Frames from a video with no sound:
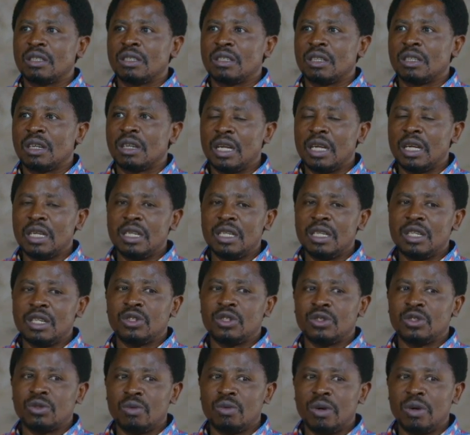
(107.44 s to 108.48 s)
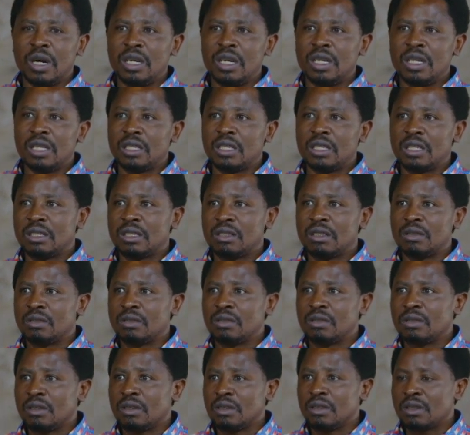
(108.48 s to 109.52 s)
Let this word
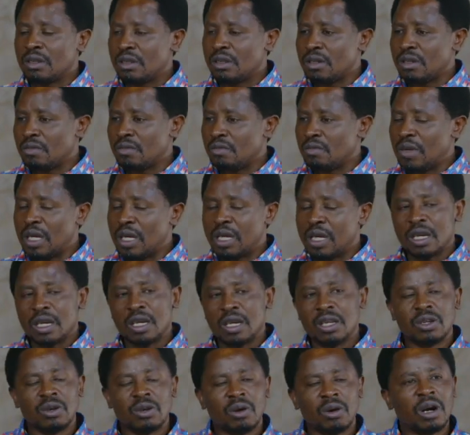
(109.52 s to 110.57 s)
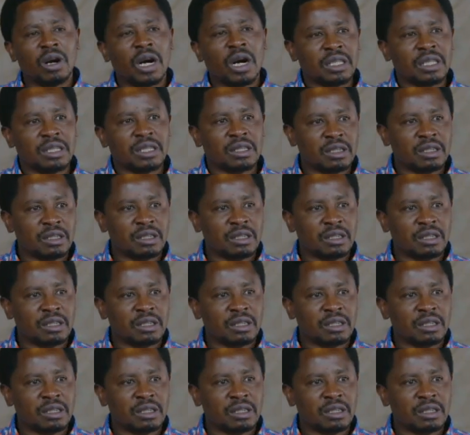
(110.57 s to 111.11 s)
be in your heart.